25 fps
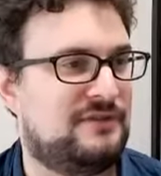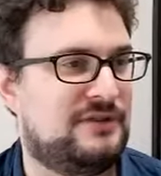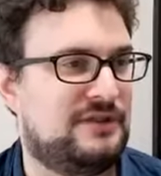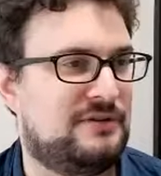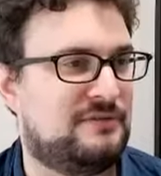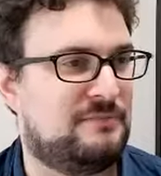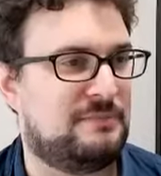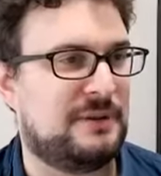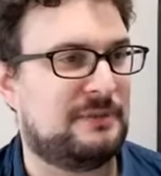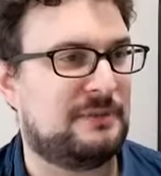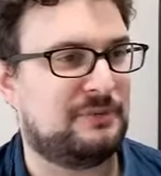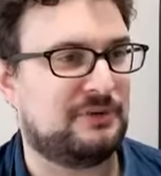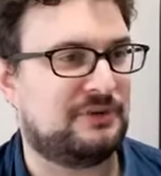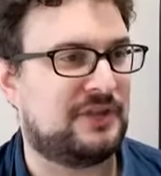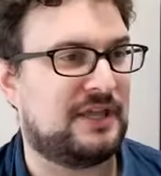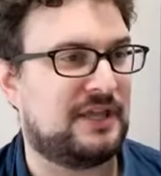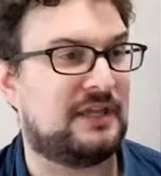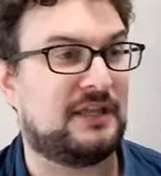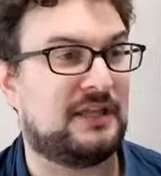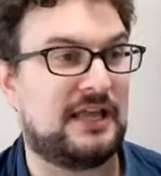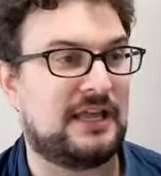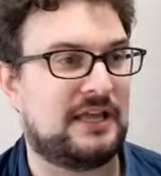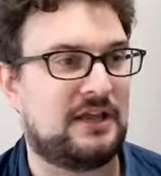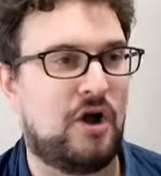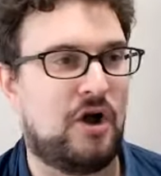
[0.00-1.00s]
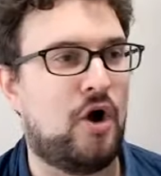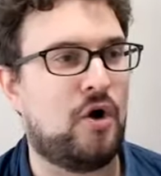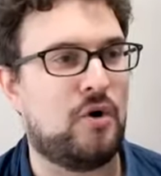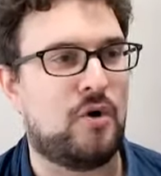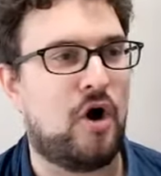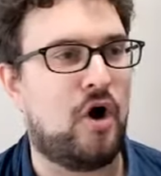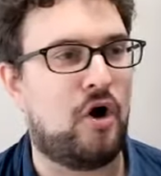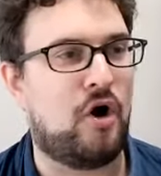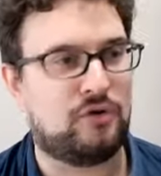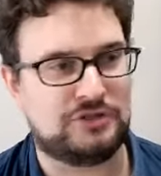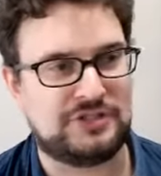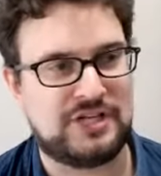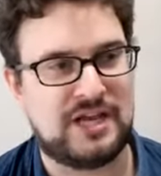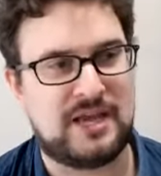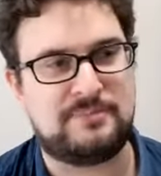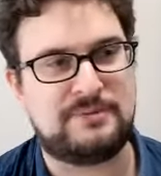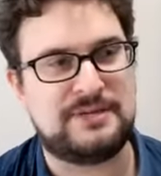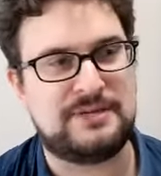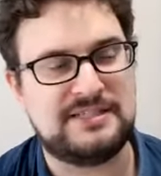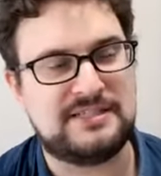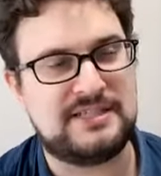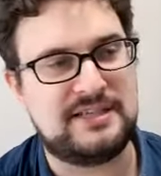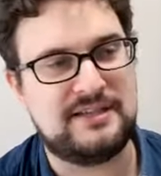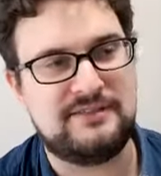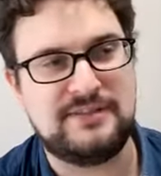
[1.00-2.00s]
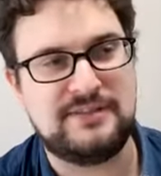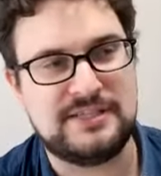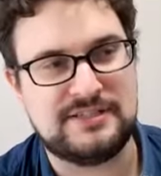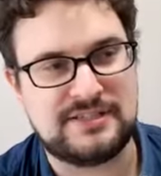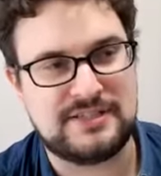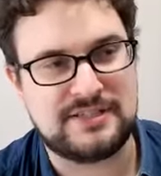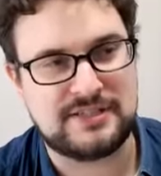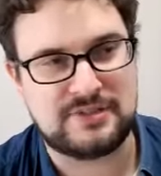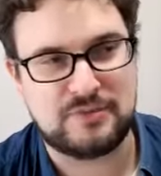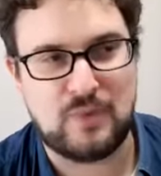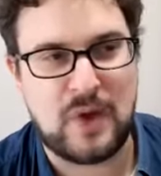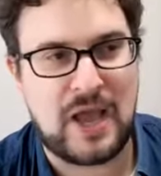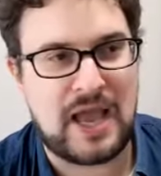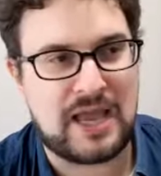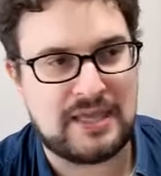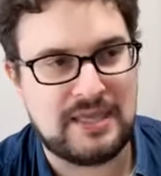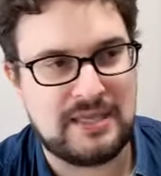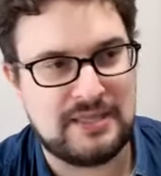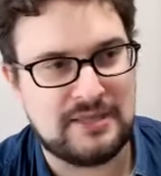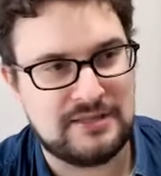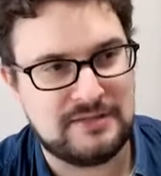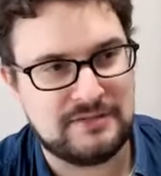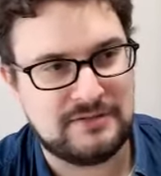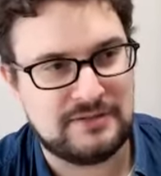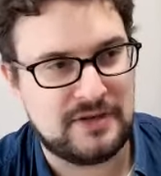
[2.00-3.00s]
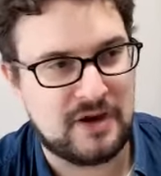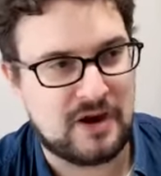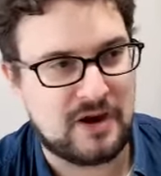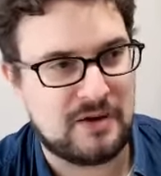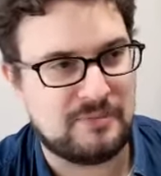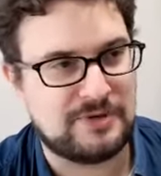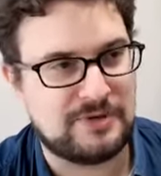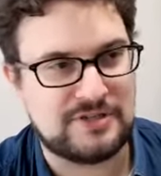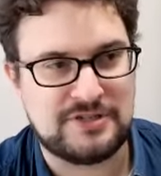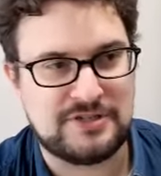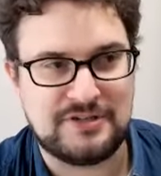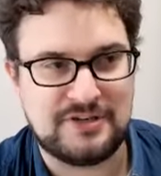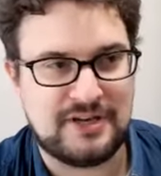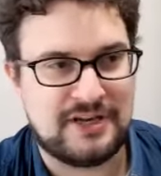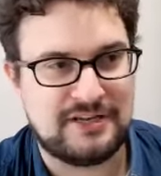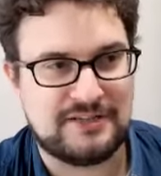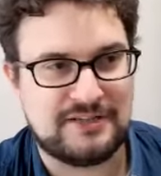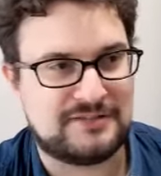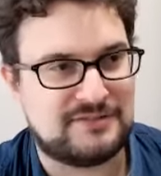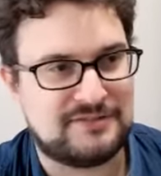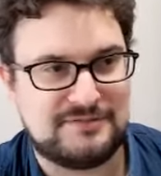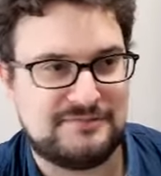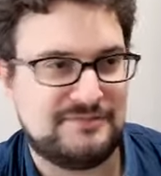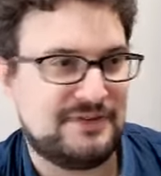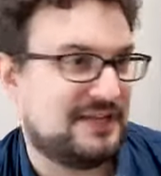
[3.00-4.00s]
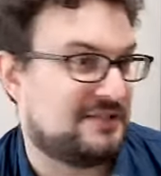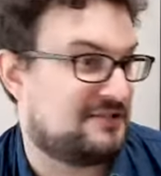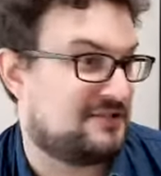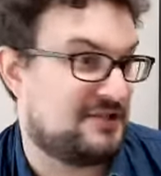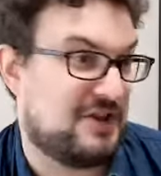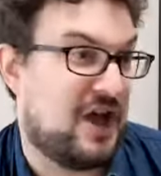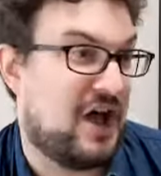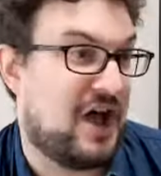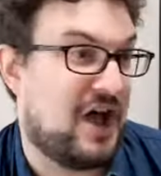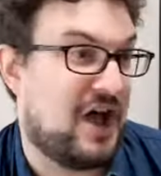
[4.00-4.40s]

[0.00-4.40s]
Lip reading: people think like, oh, all Japanese TV is this wacky garbage, and it's not.